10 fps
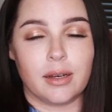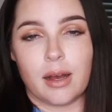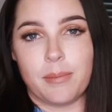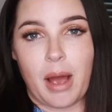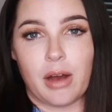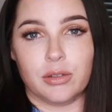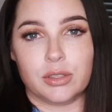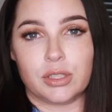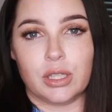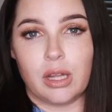
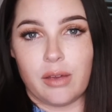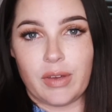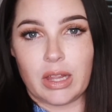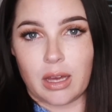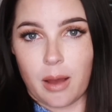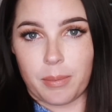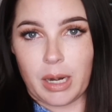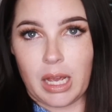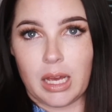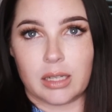about leaving the
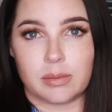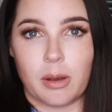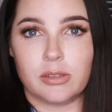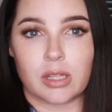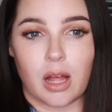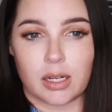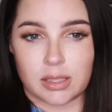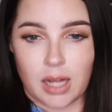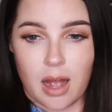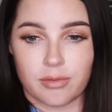company. Exposed a lot of
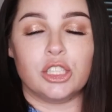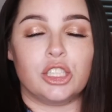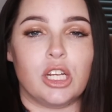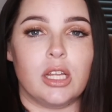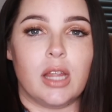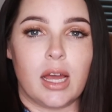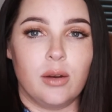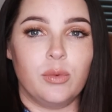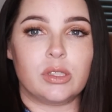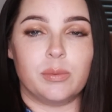stuff. She
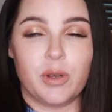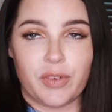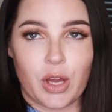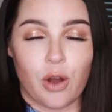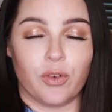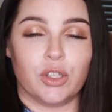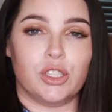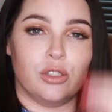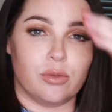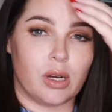then was moving over
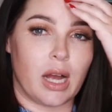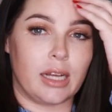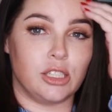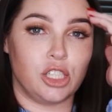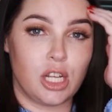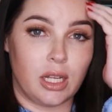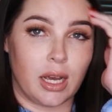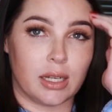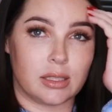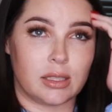to
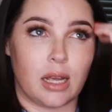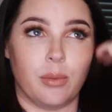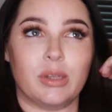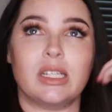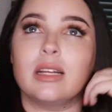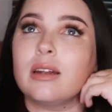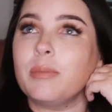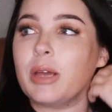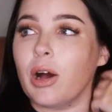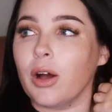iGenius and wasn't going to
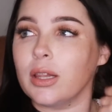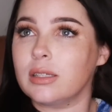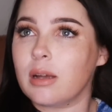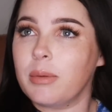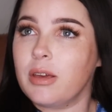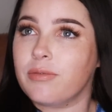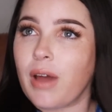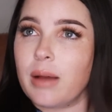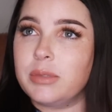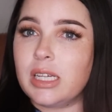be on the
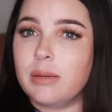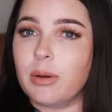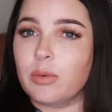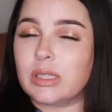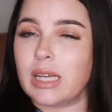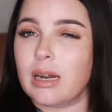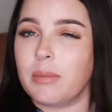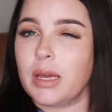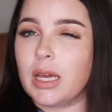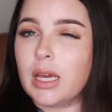WFAB team, but was going to
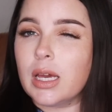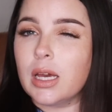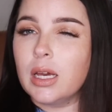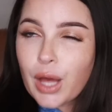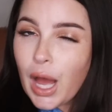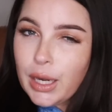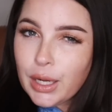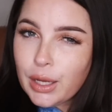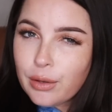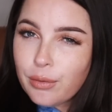be kind
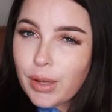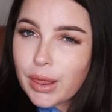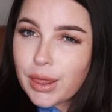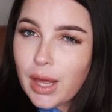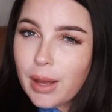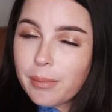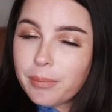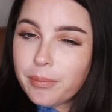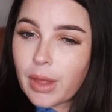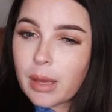of with them,
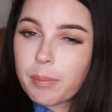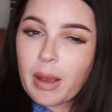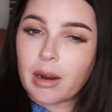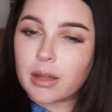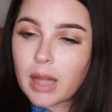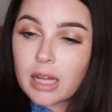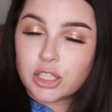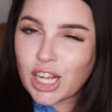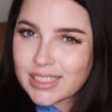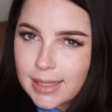like parallel,
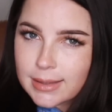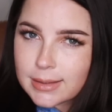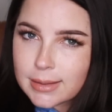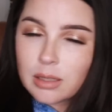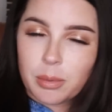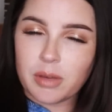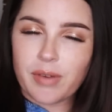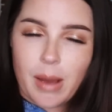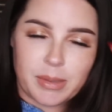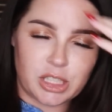adjacent,
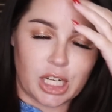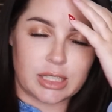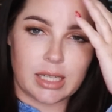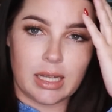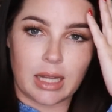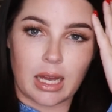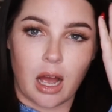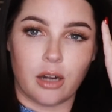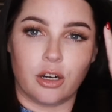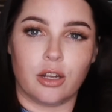WFAB adjacent, like
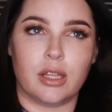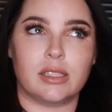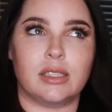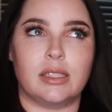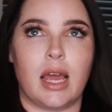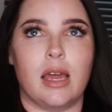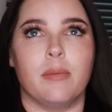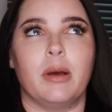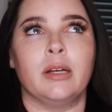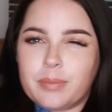under the same